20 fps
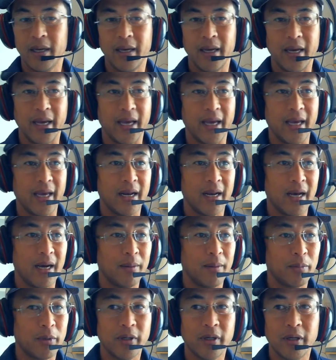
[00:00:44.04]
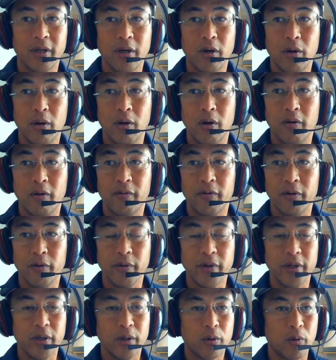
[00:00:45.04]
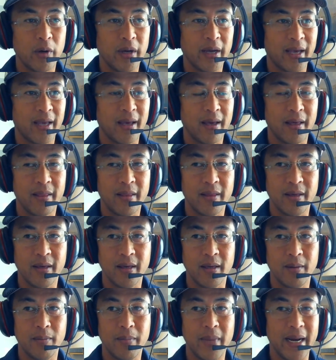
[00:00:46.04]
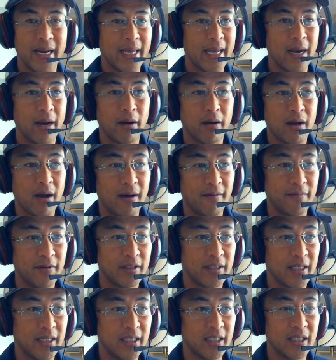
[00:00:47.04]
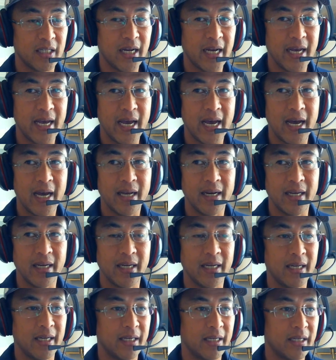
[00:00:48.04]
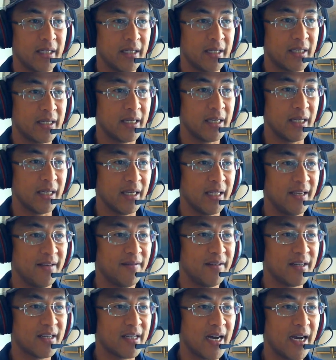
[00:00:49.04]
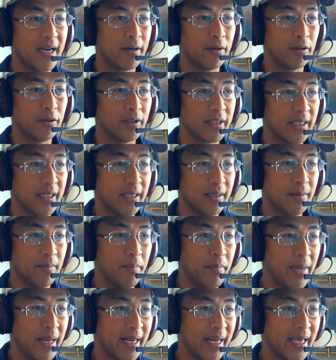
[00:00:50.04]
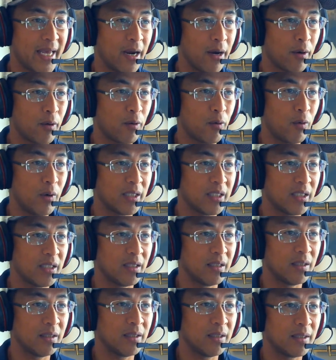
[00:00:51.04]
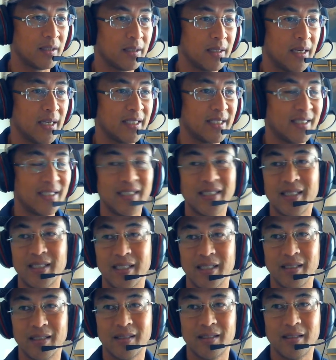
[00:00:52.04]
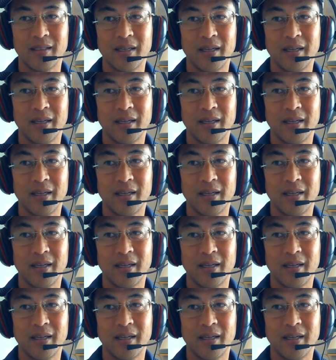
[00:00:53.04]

And I'm going to go over real quick the Medicare conversation I had, and it even titles it Medicare Questions Assistance.